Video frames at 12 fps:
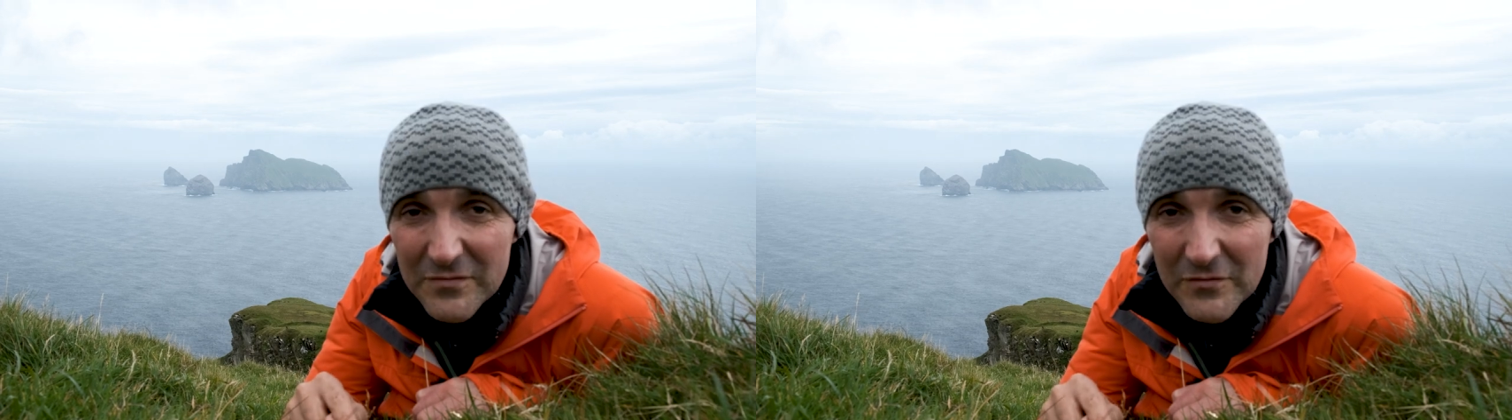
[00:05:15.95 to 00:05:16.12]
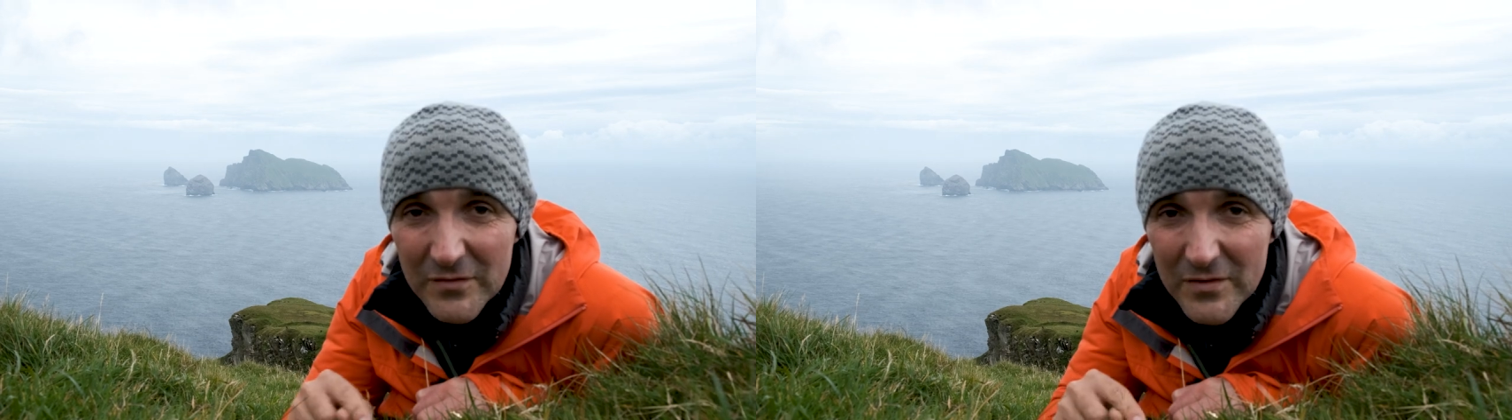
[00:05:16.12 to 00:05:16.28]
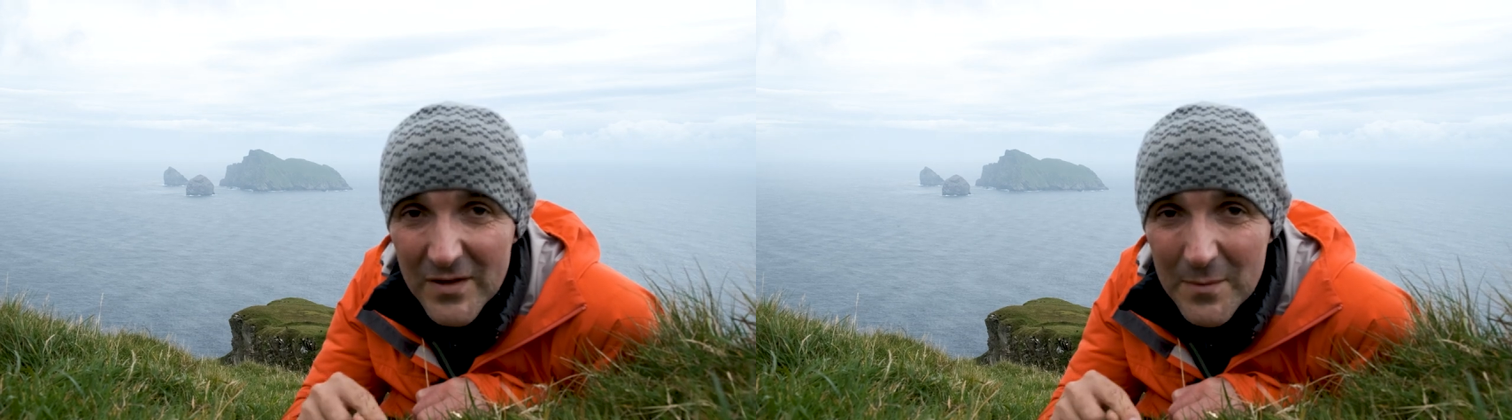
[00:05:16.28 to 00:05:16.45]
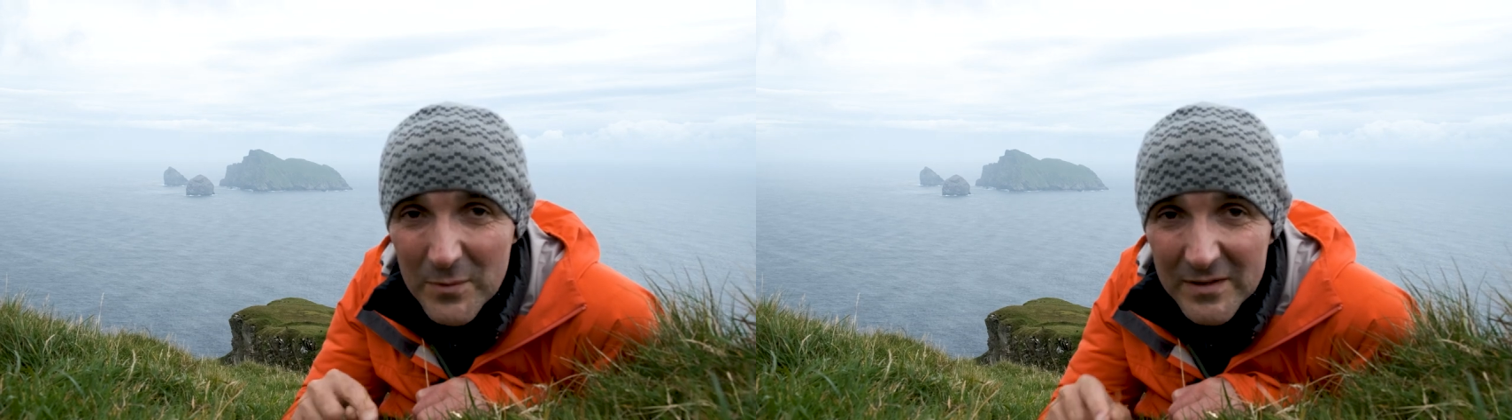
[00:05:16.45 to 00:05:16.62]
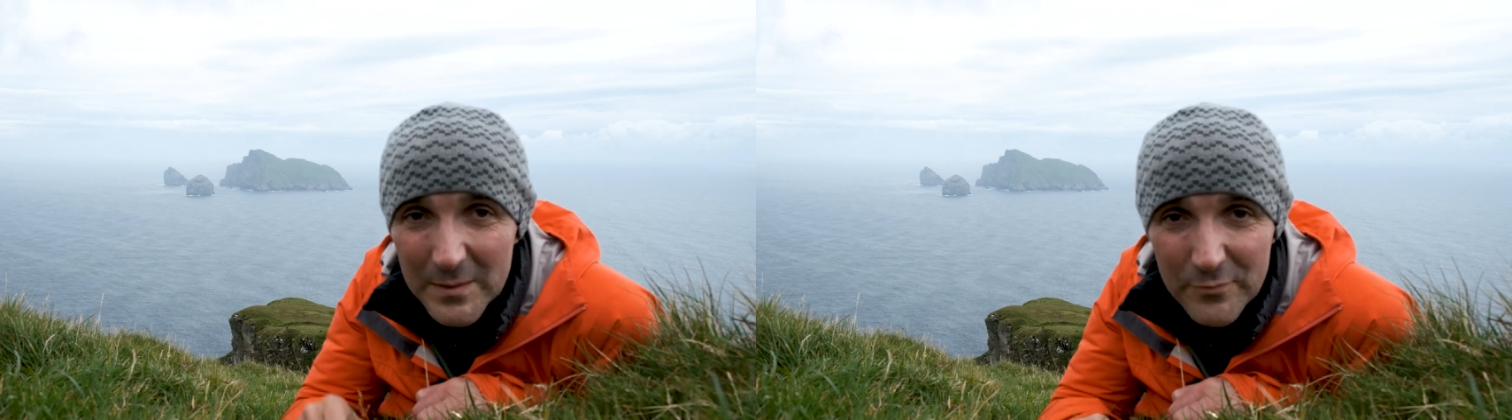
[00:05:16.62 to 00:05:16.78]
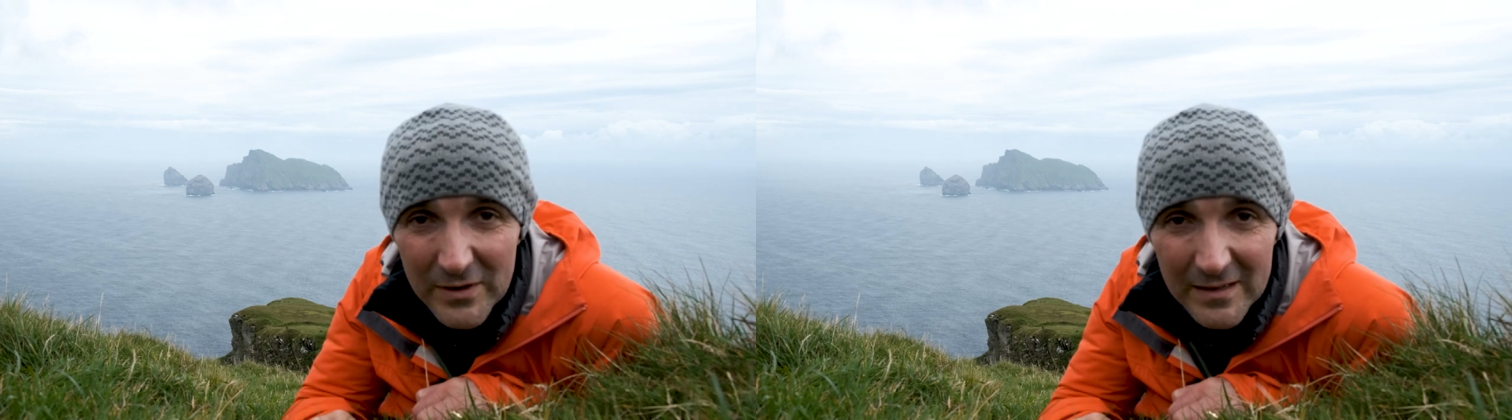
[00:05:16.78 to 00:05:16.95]
even for them when
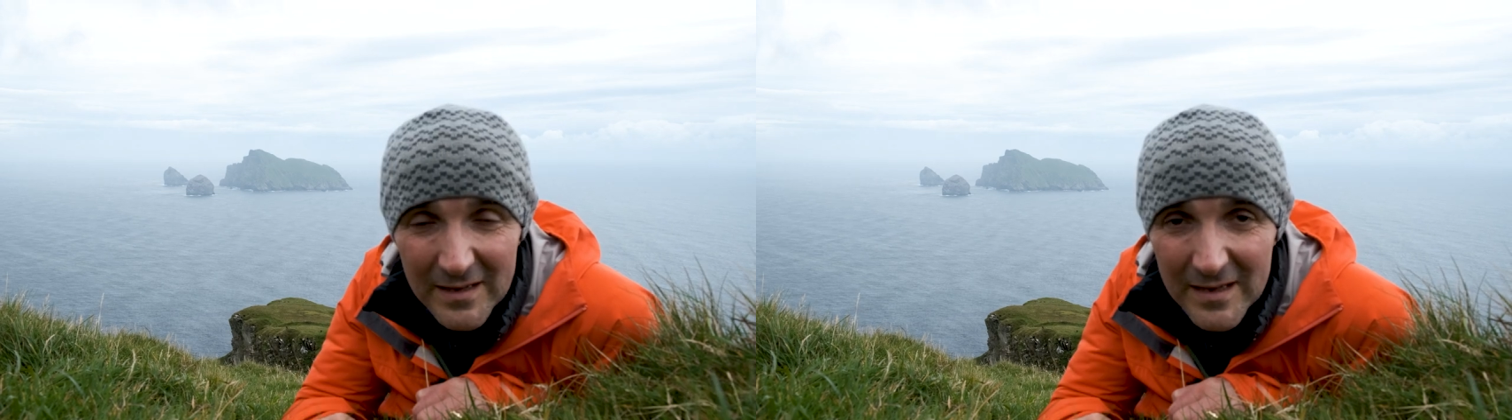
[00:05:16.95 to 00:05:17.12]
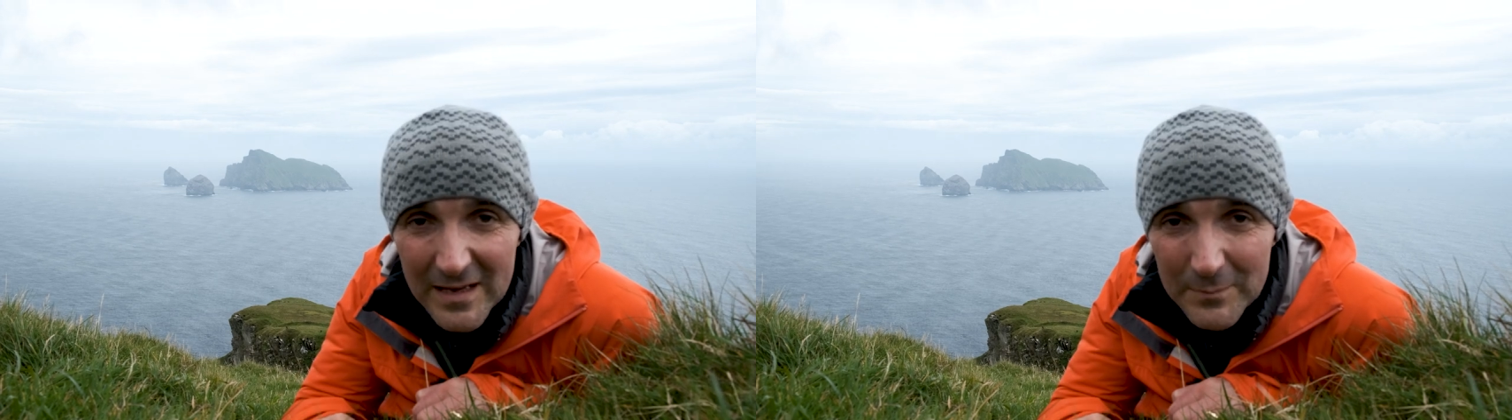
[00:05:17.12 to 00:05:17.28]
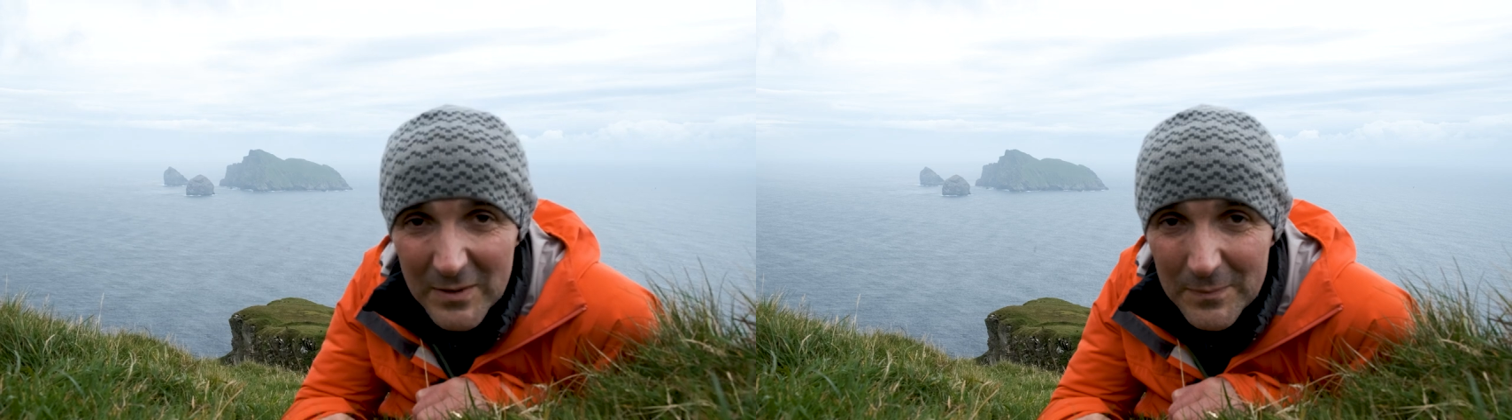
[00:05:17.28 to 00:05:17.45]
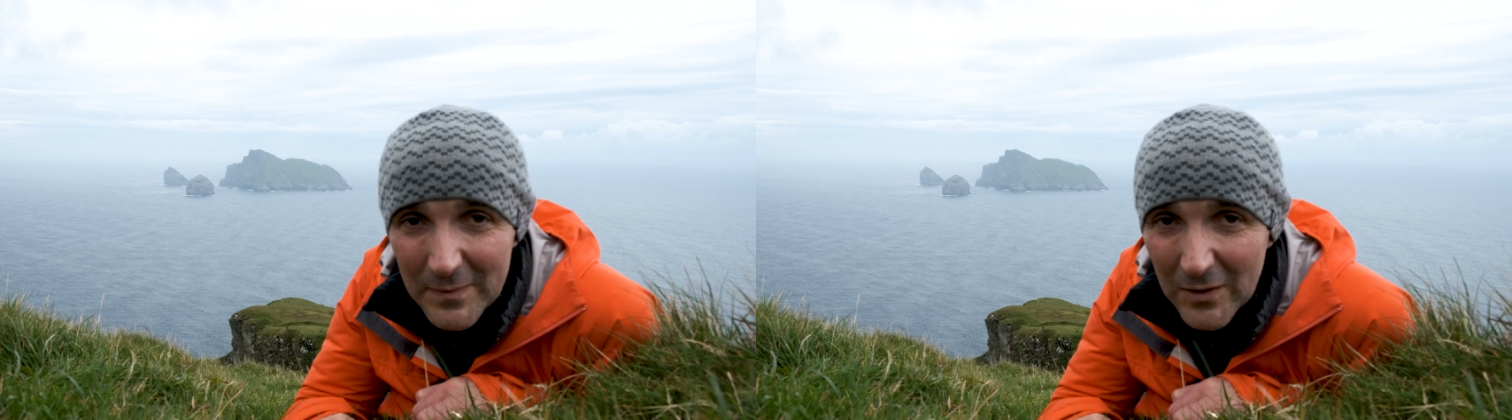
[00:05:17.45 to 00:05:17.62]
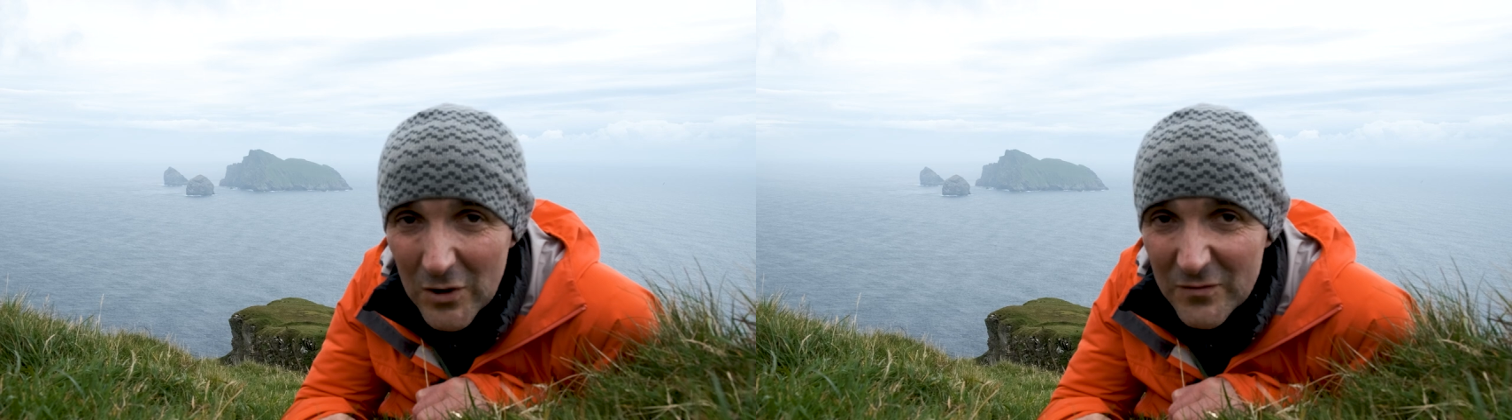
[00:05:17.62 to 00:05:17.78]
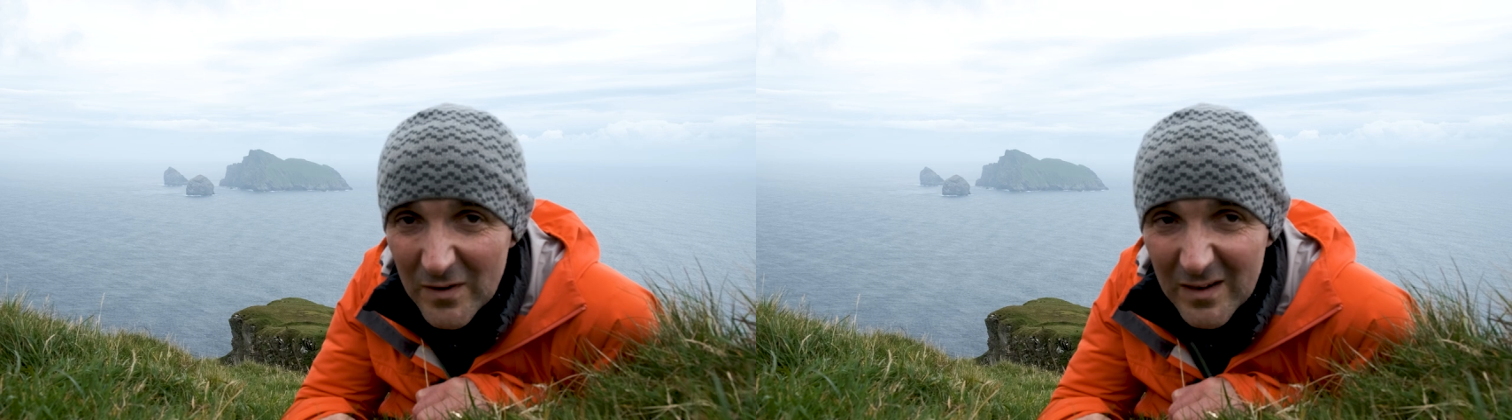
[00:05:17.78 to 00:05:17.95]
they bring people over.